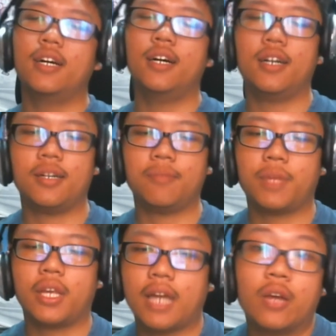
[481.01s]

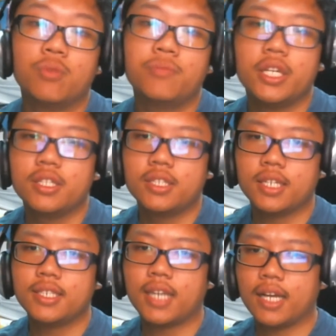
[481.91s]
And I hope they
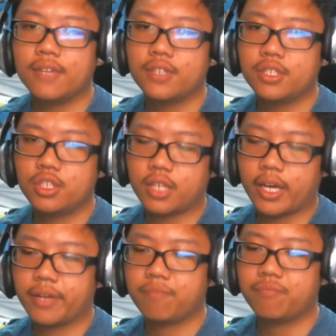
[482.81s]
dive into
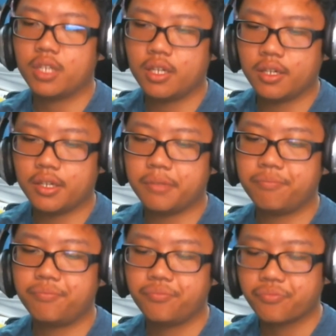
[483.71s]
that,
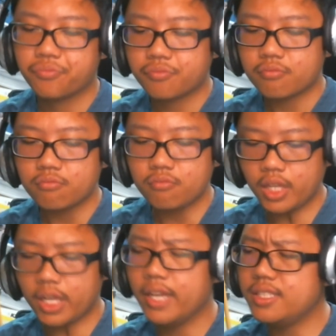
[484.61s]

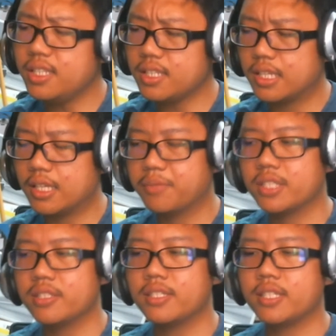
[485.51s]
and yet yeah,
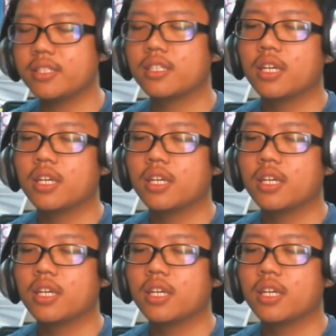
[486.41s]
because the